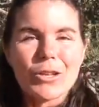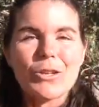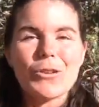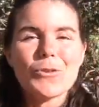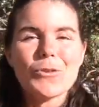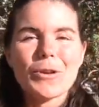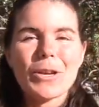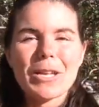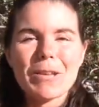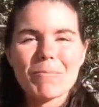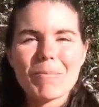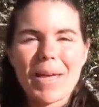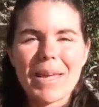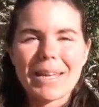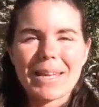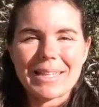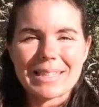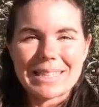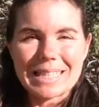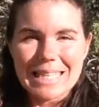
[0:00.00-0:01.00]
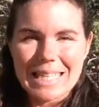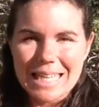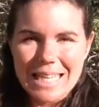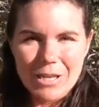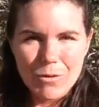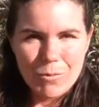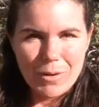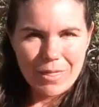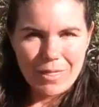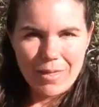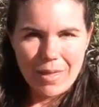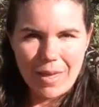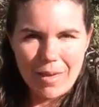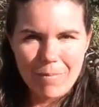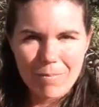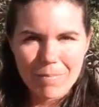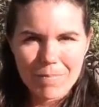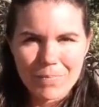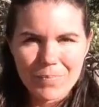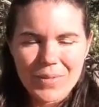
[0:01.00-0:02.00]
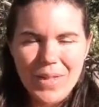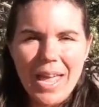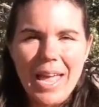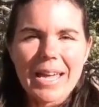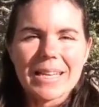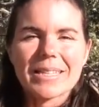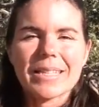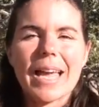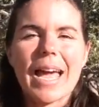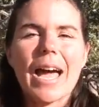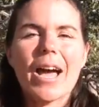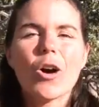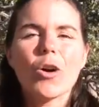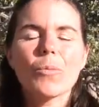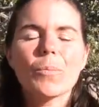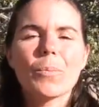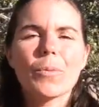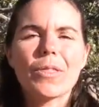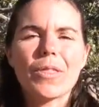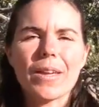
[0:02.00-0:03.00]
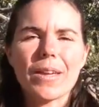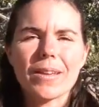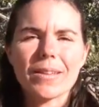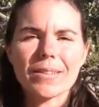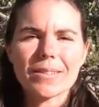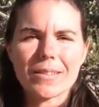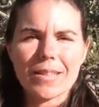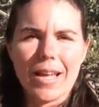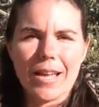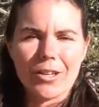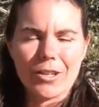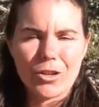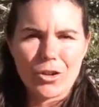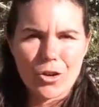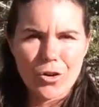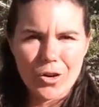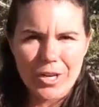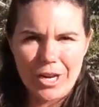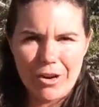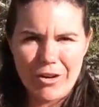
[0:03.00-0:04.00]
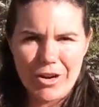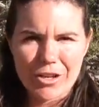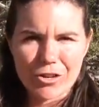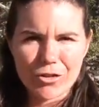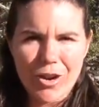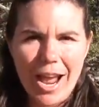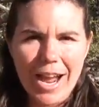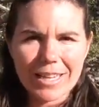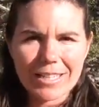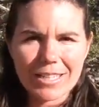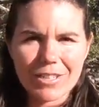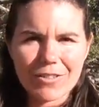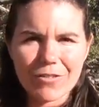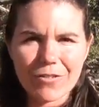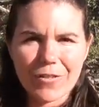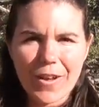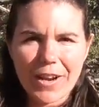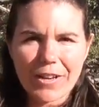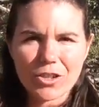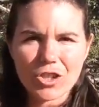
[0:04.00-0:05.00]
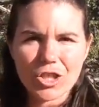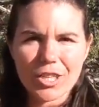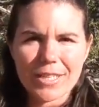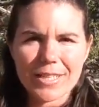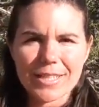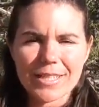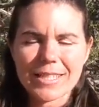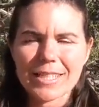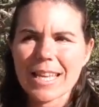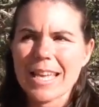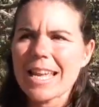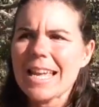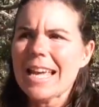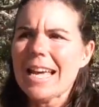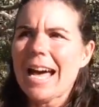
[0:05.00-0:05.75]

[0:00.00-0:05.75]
You can make a tea with them to help things like urinary tract infections,